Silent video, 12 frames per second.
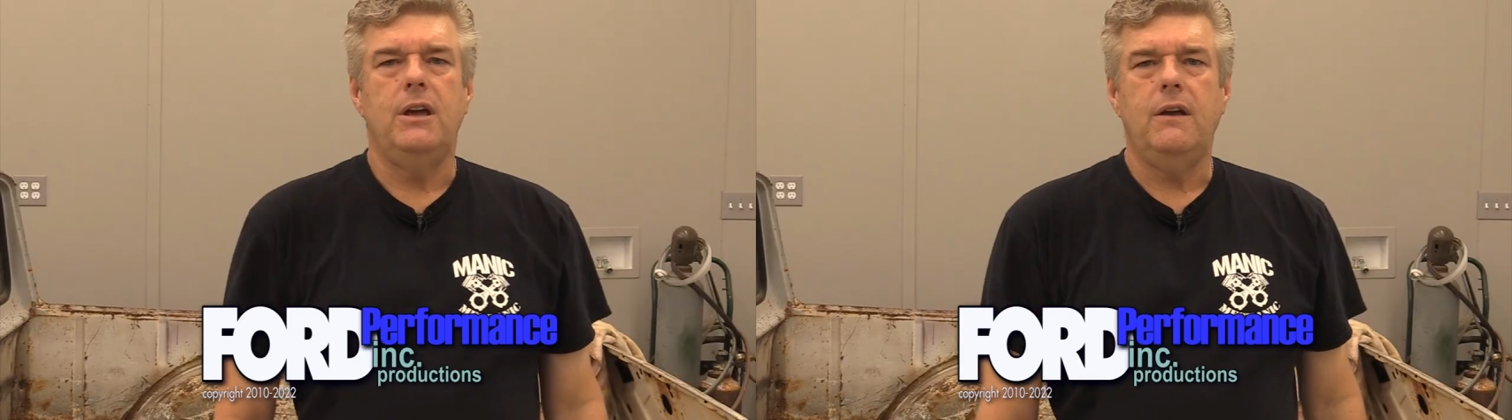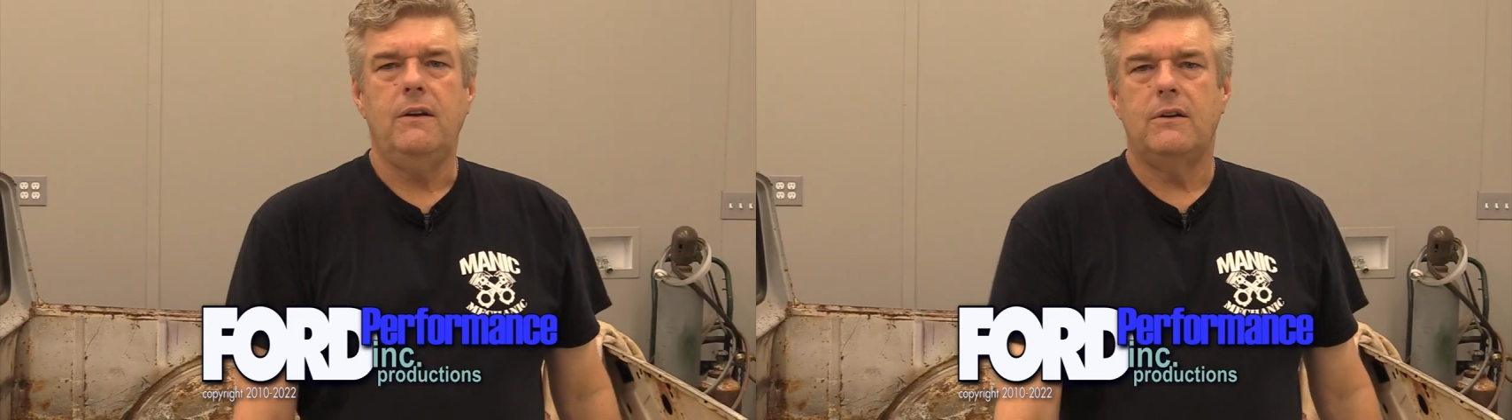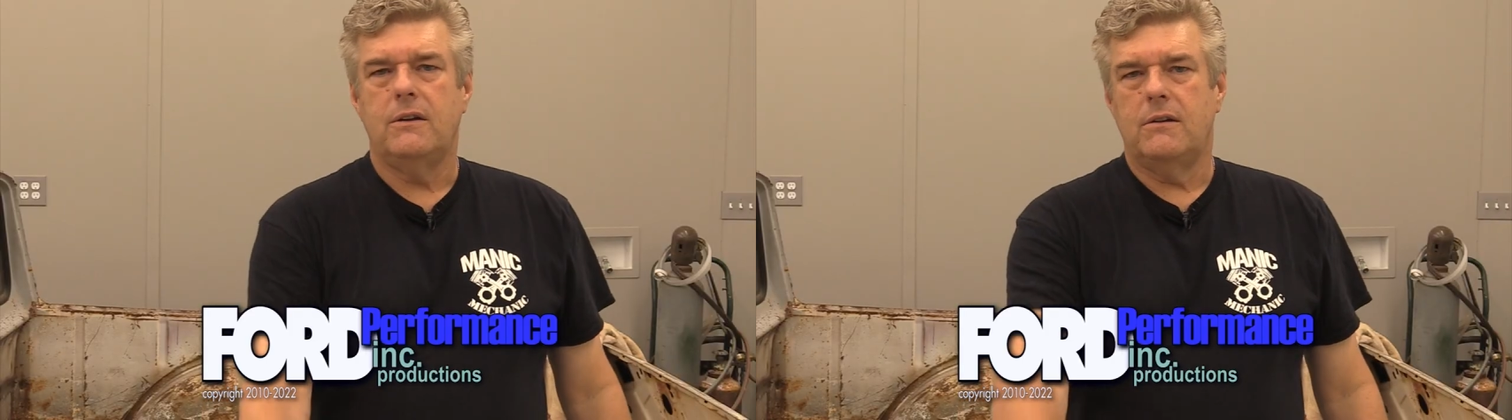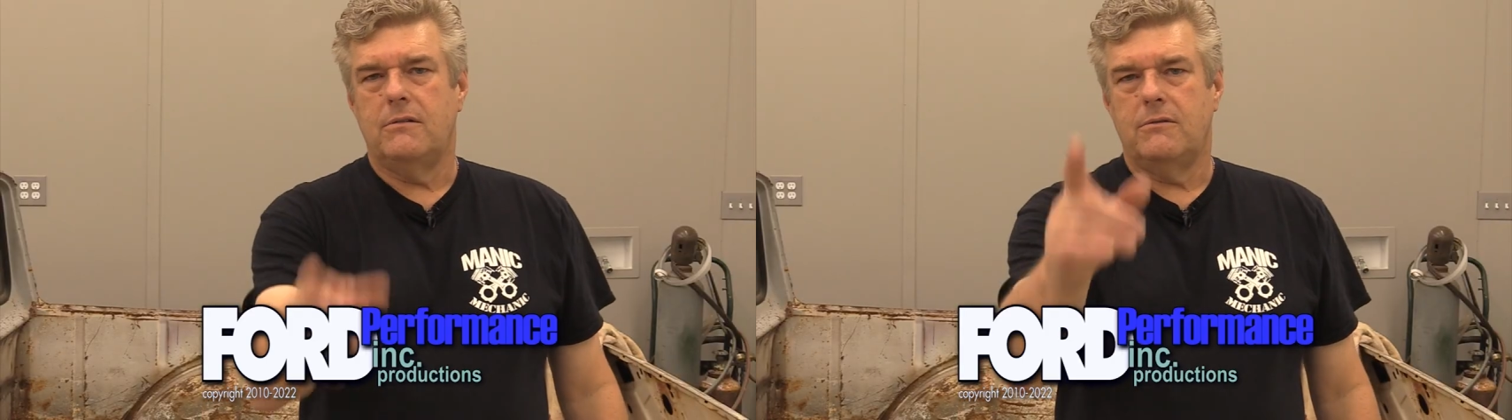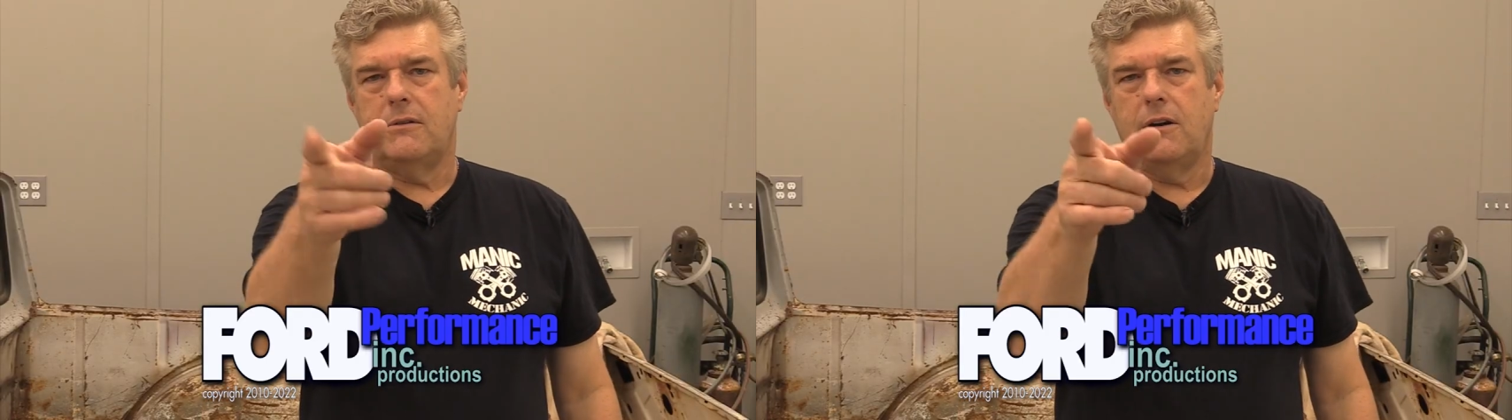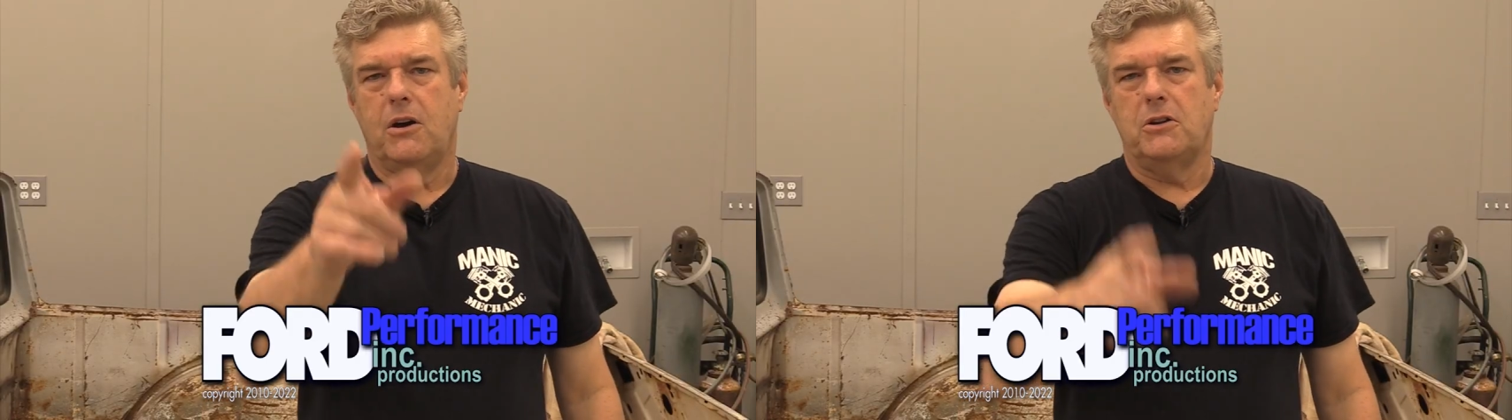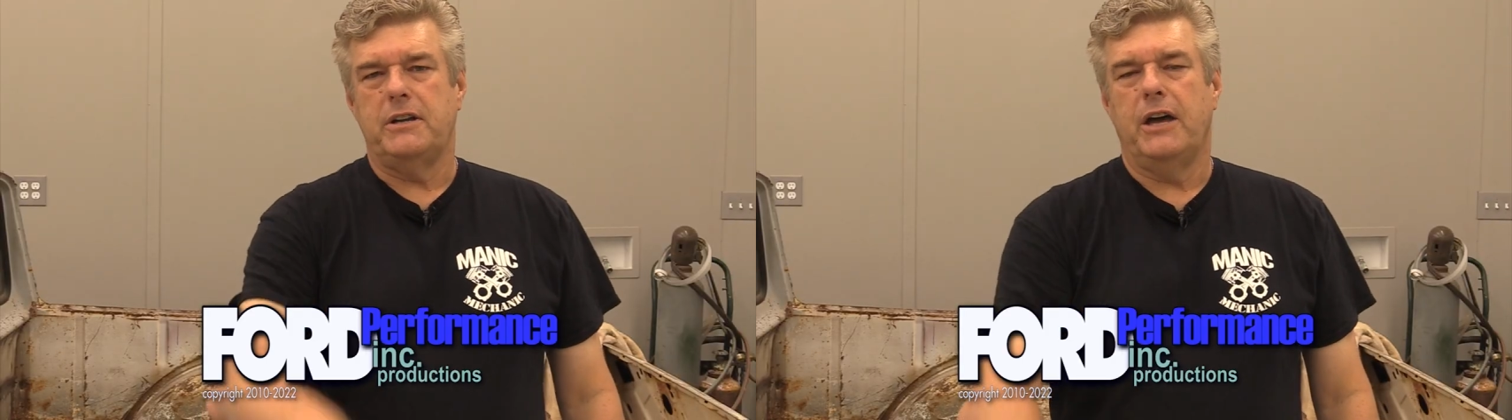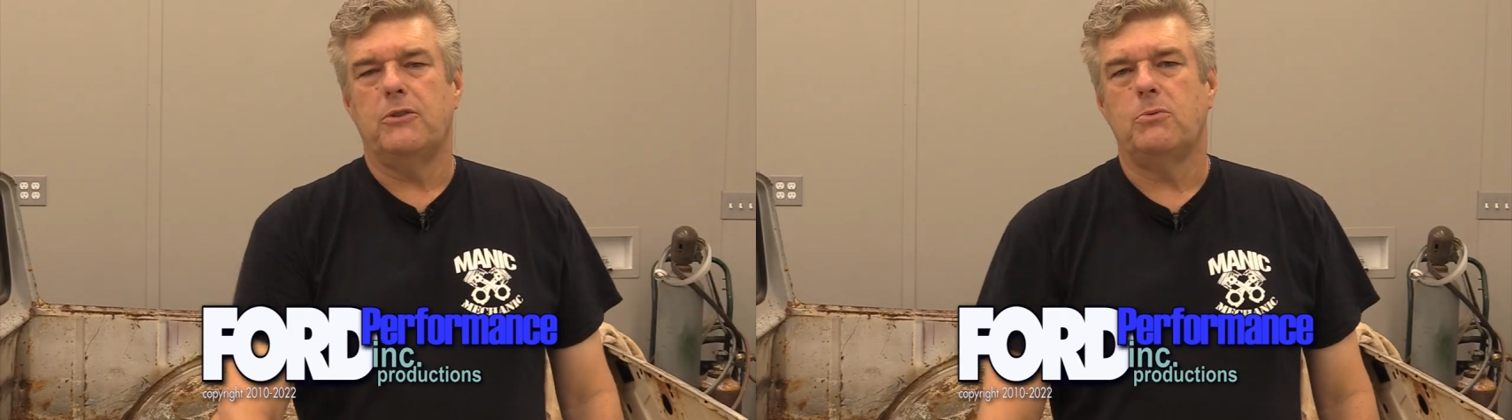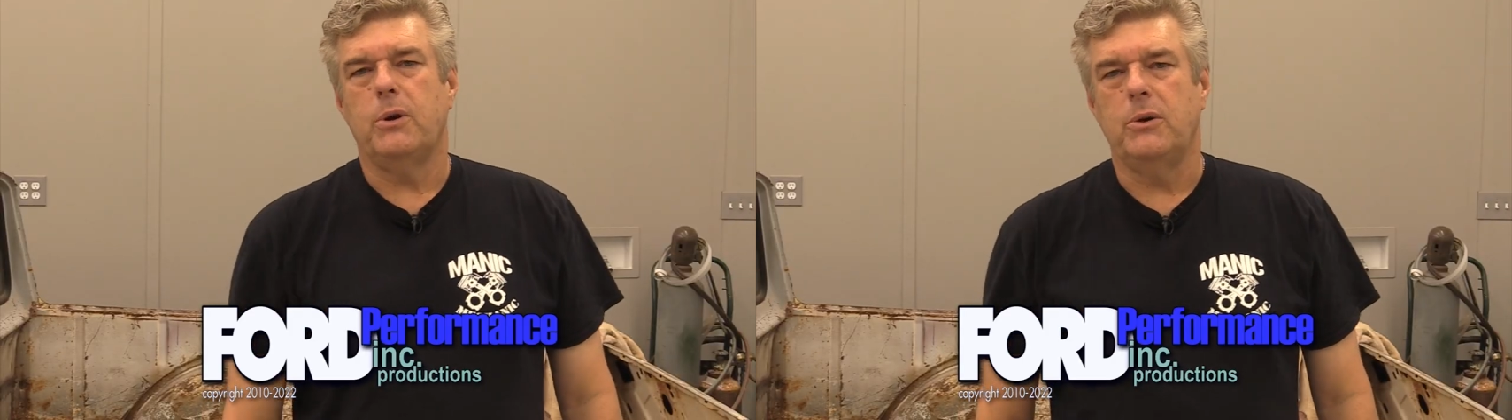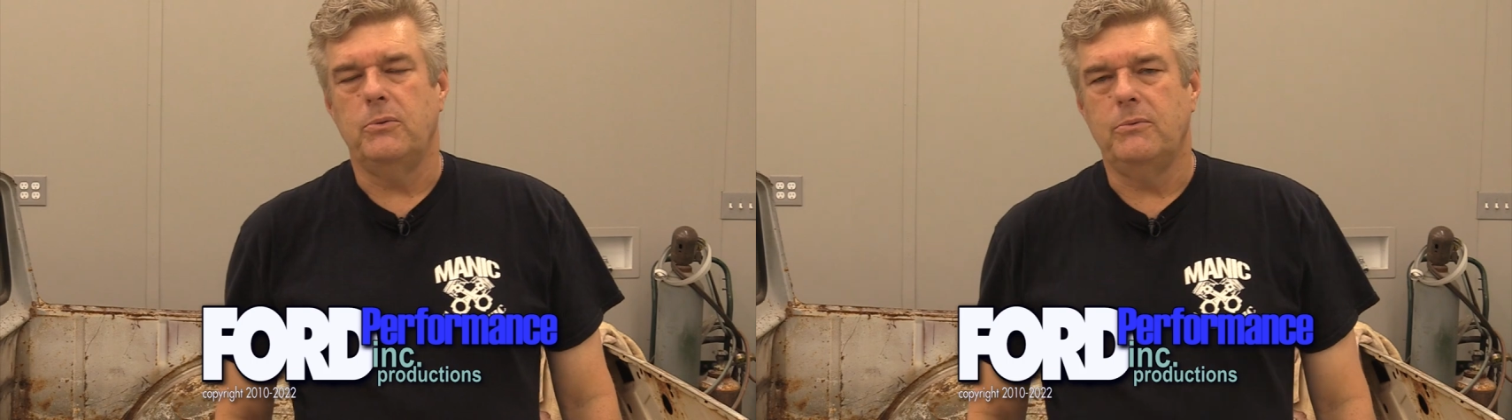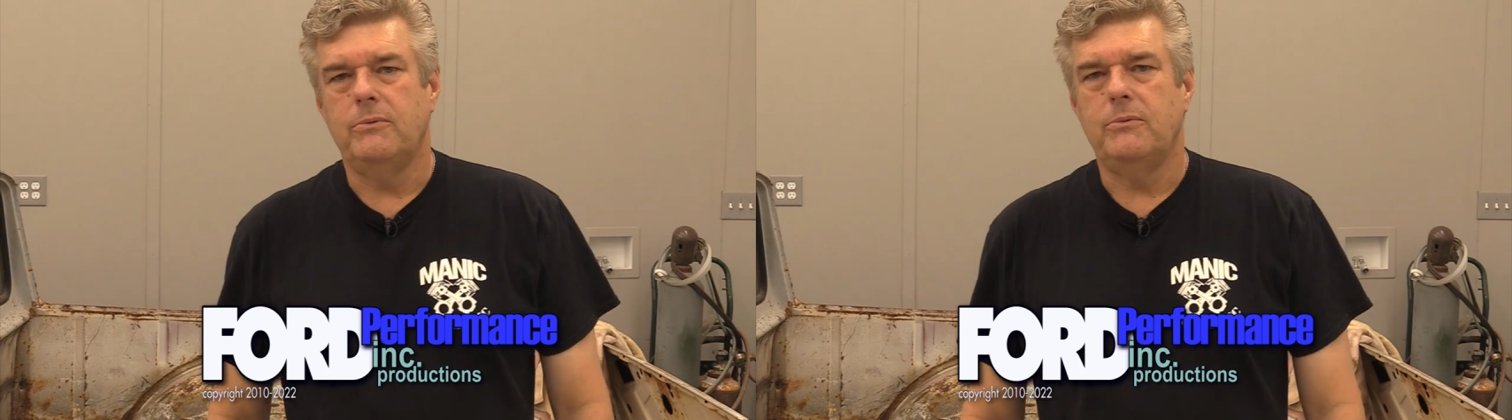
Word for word: you on down the road.